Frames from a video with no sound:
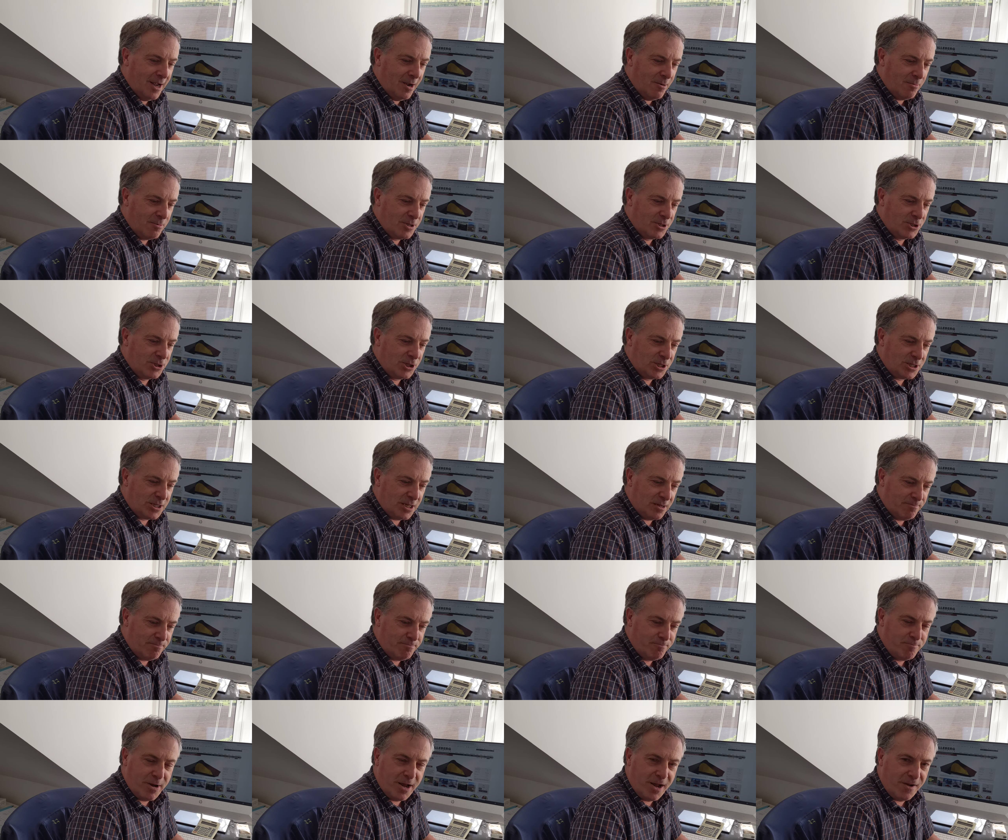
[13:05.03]
It was just
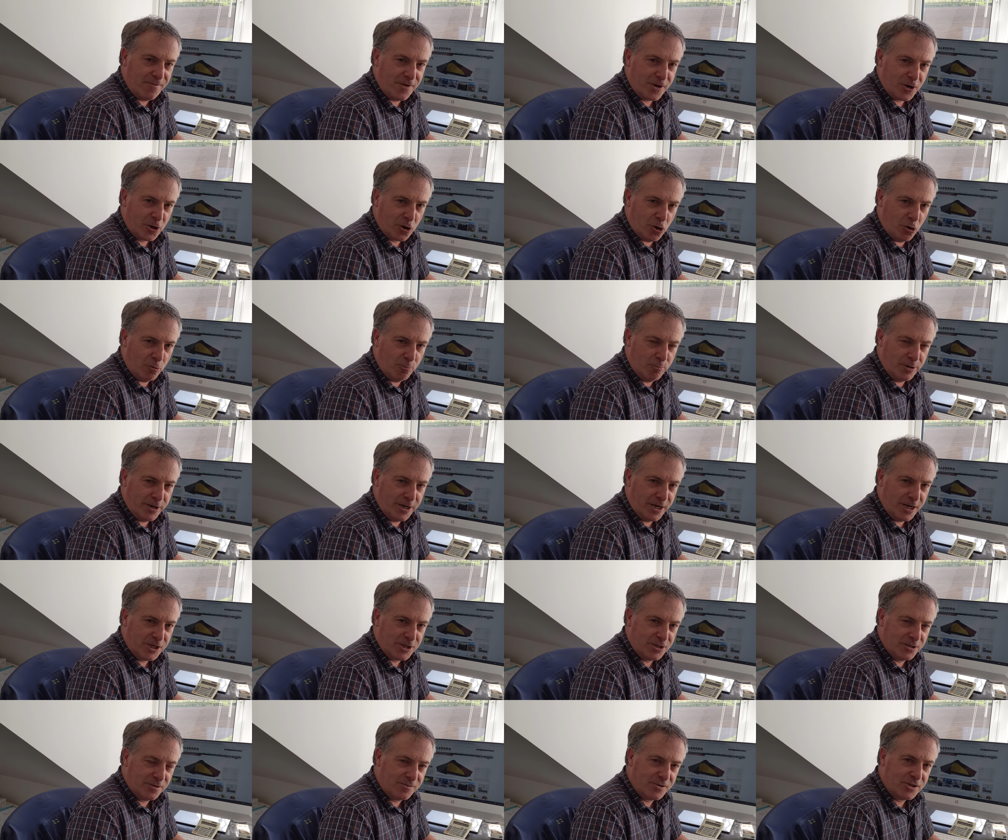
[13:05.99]
a perfect
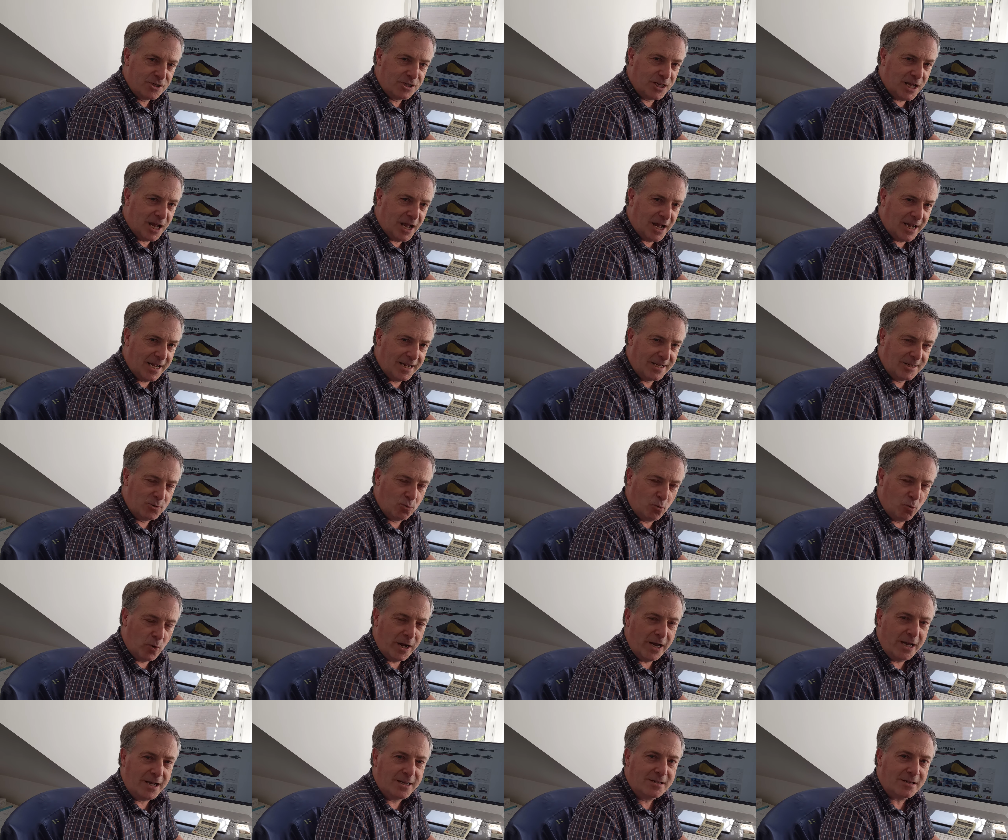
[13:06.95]
combination of size,
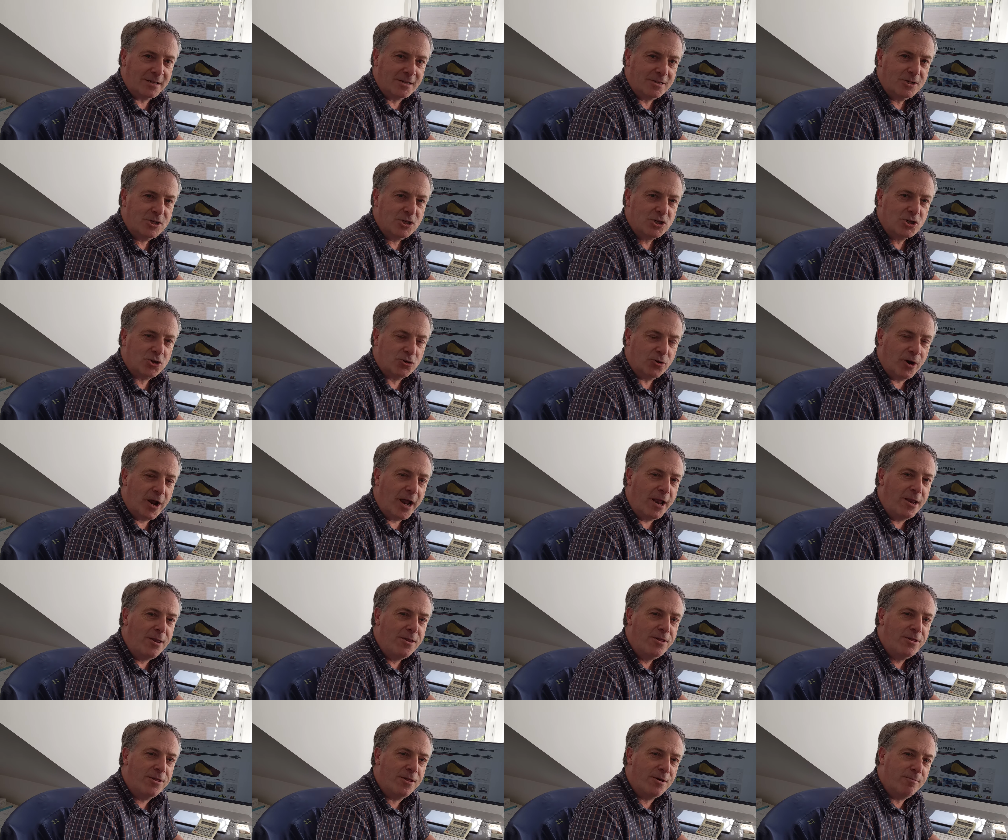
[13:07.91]
weight, and
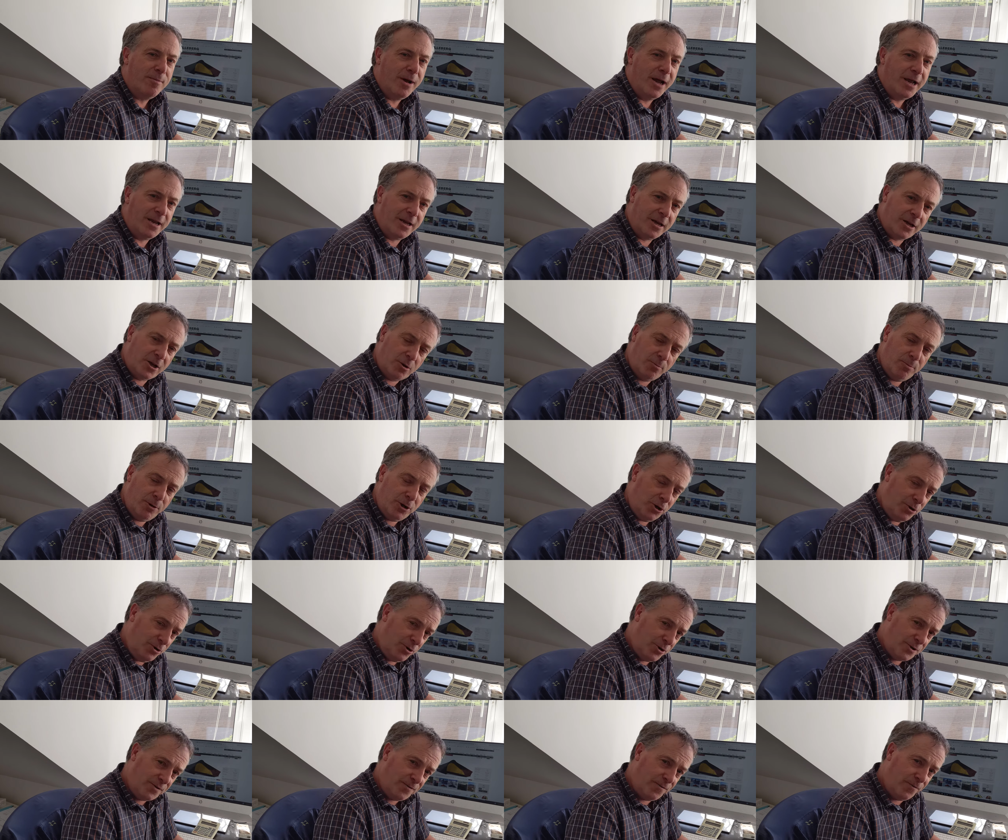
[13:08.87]
strength that meant it could be
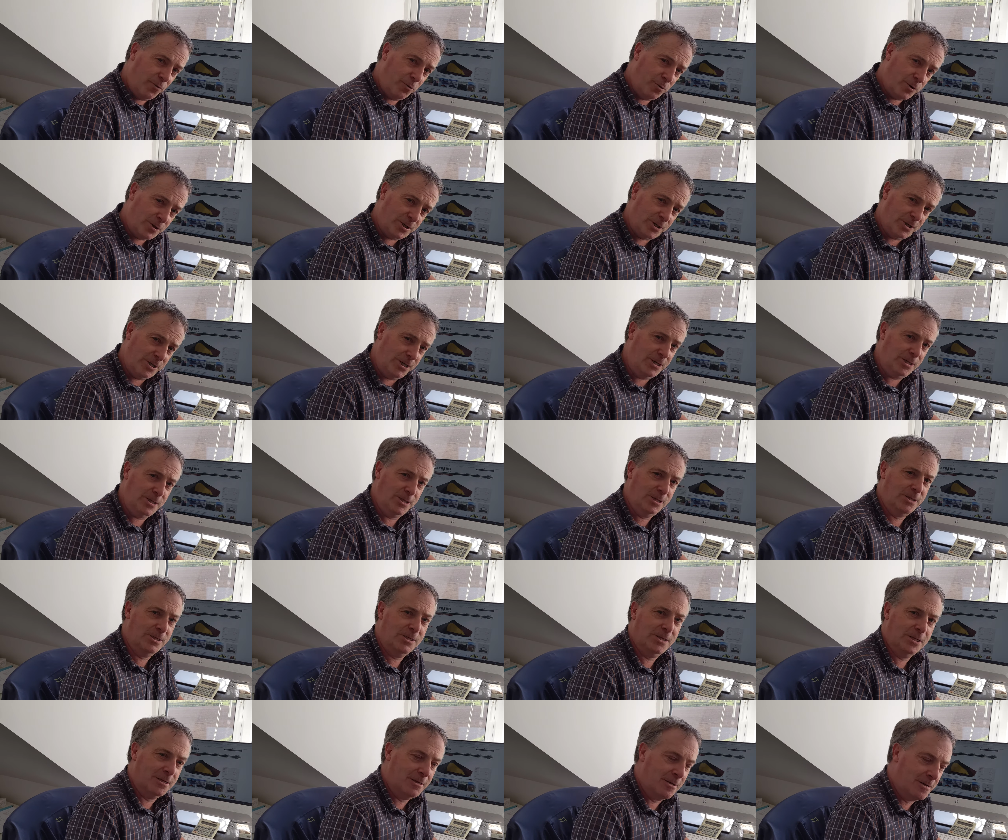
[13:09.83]
used four
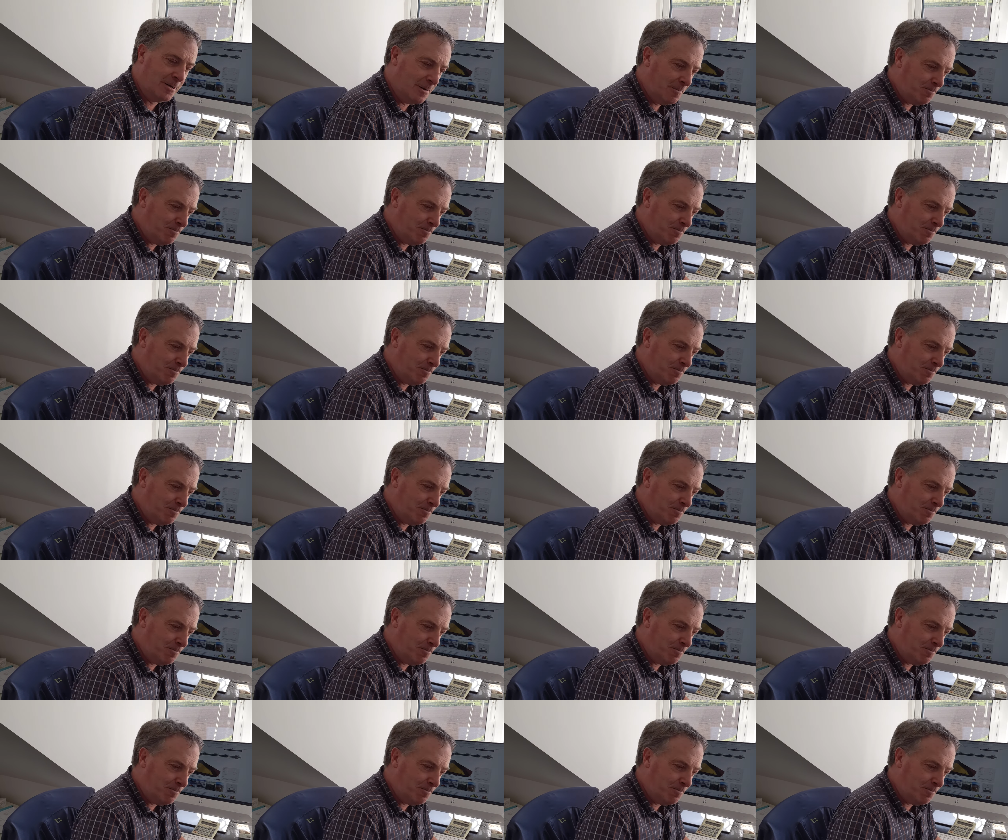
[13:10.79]
seasons.